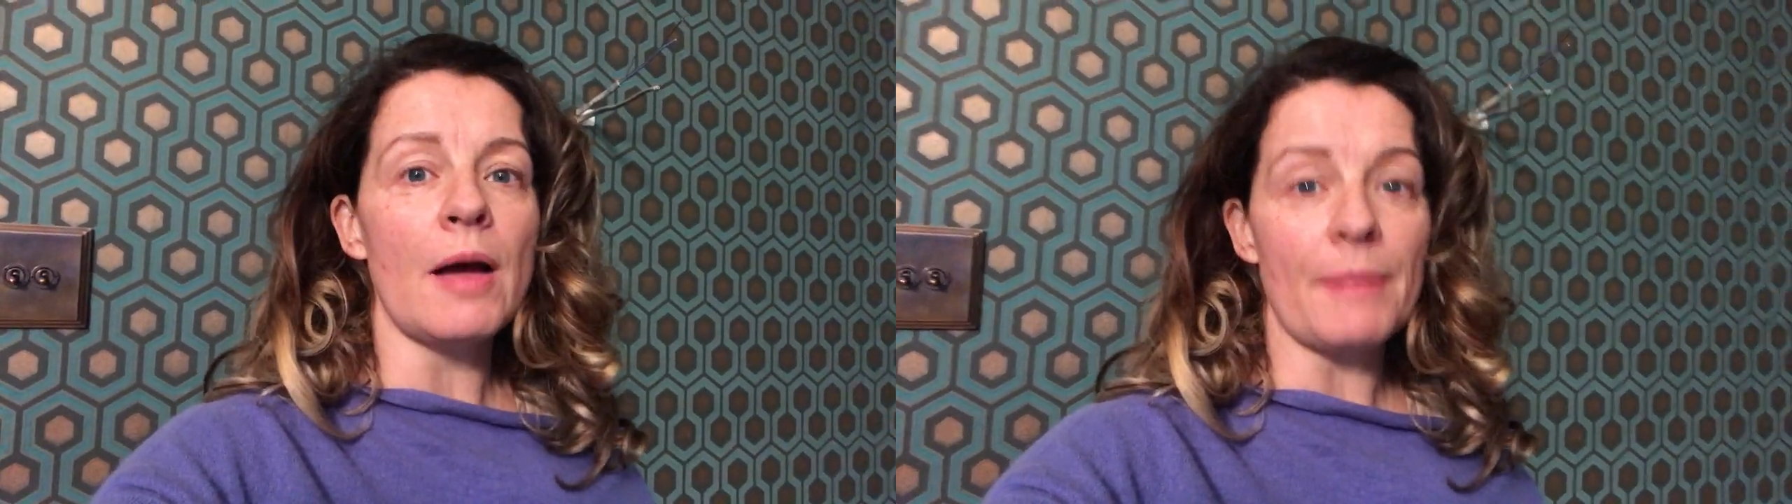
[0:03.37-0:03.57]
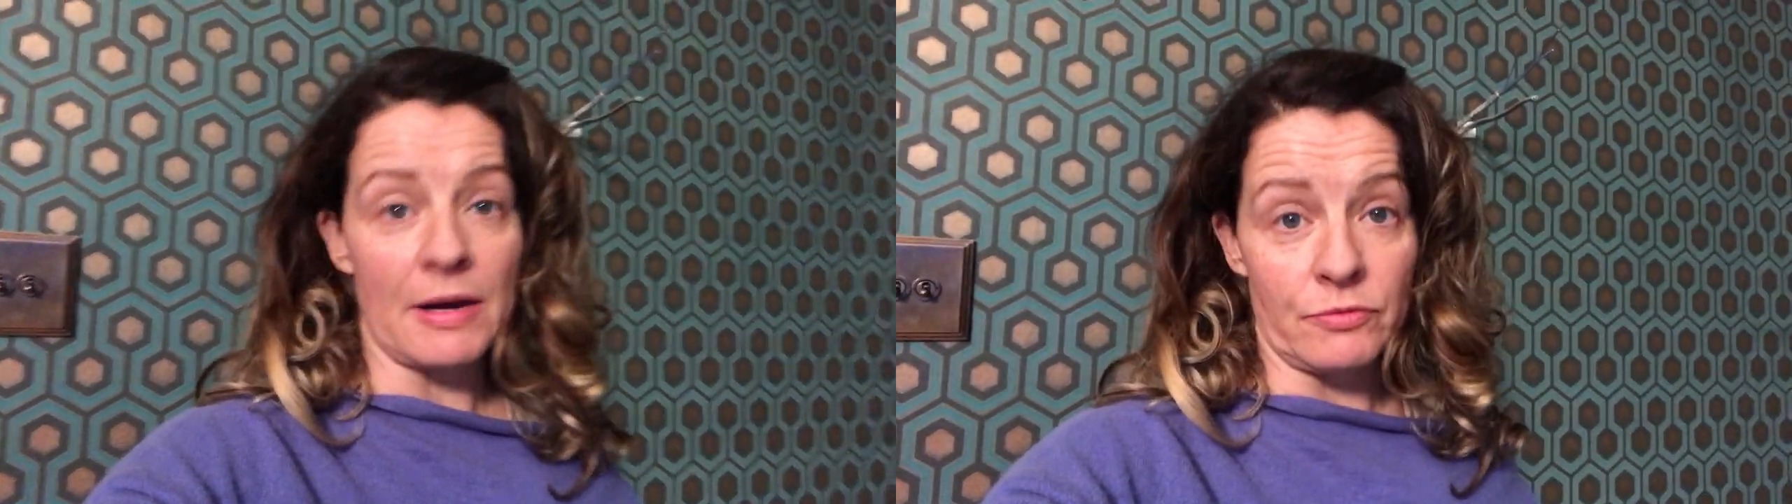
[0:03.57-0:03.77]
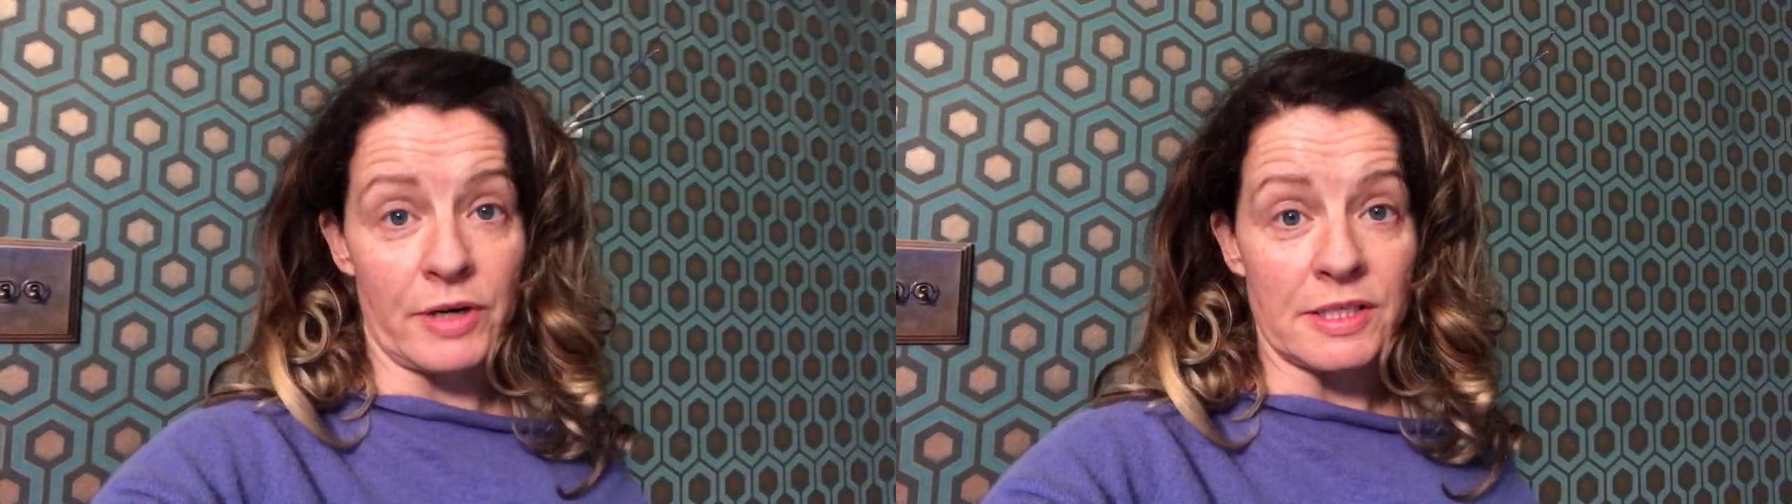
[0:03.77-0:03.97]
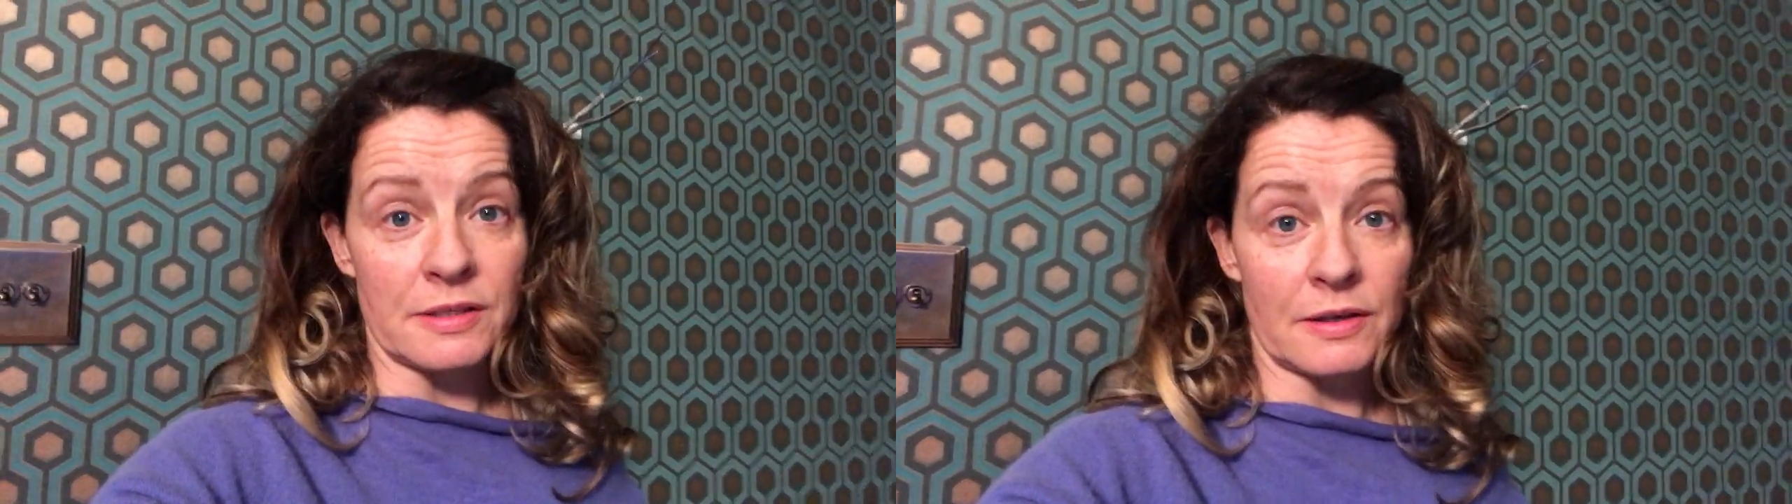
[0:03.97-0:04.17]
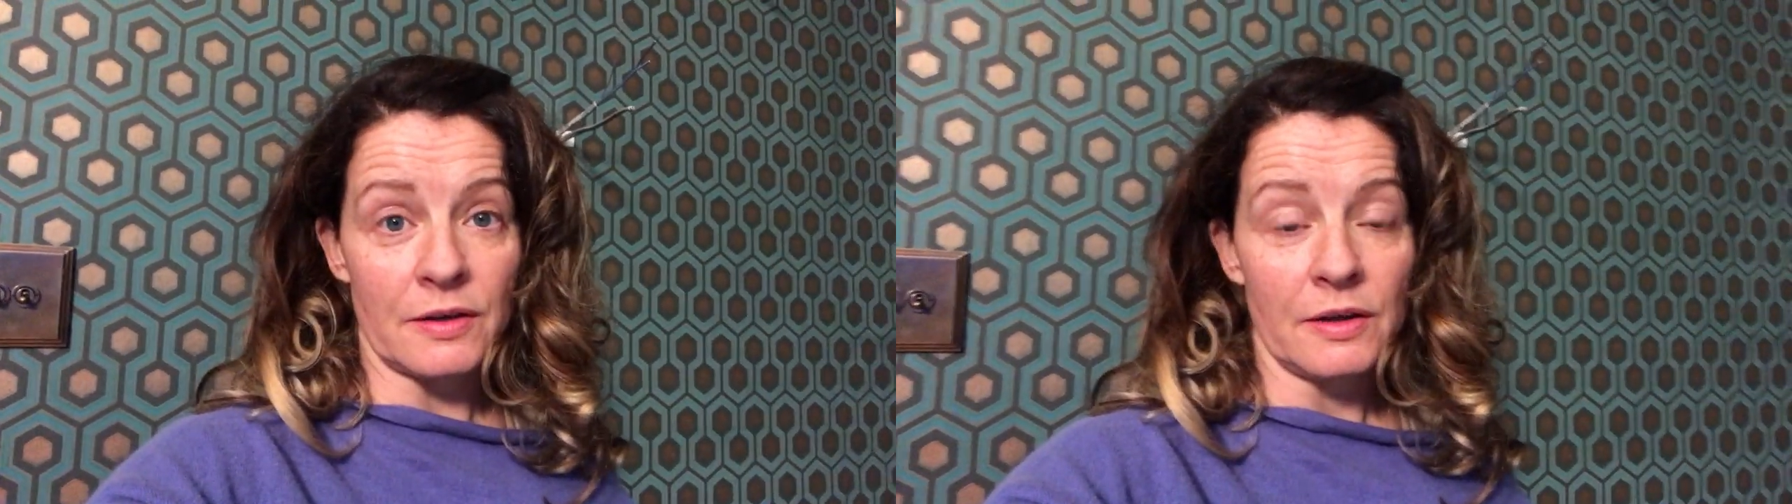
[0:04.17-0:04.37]
about
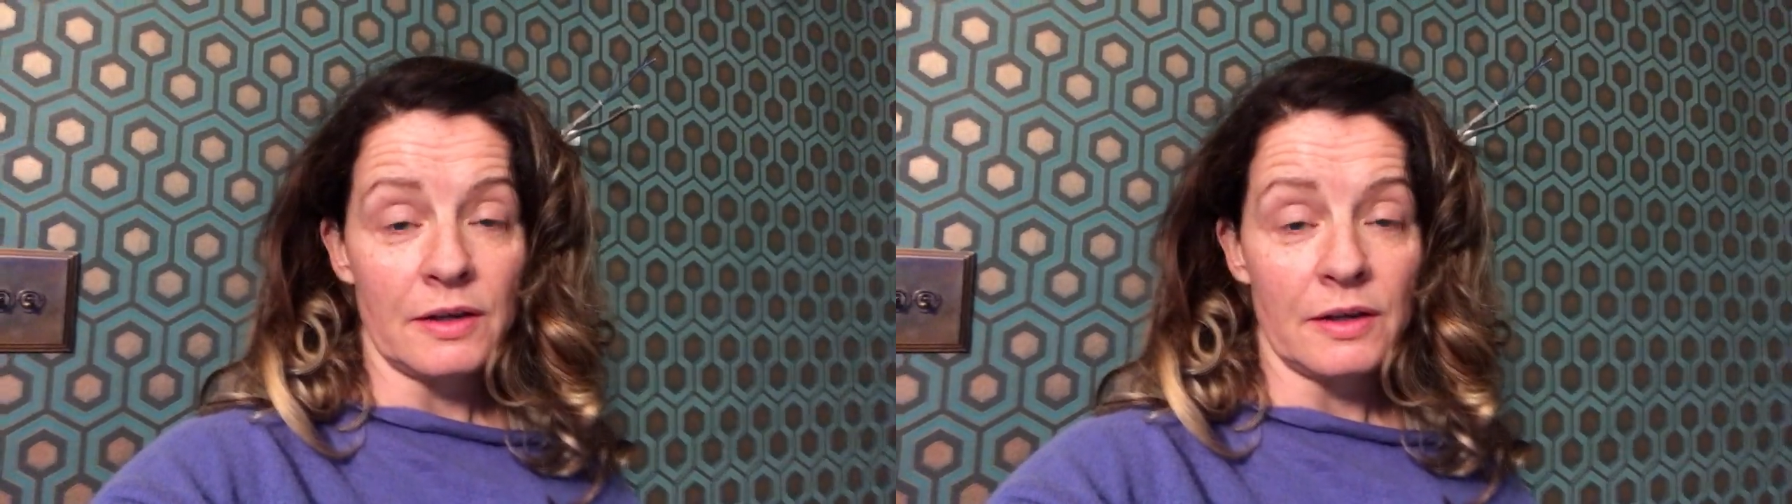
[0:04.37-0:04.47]
risk.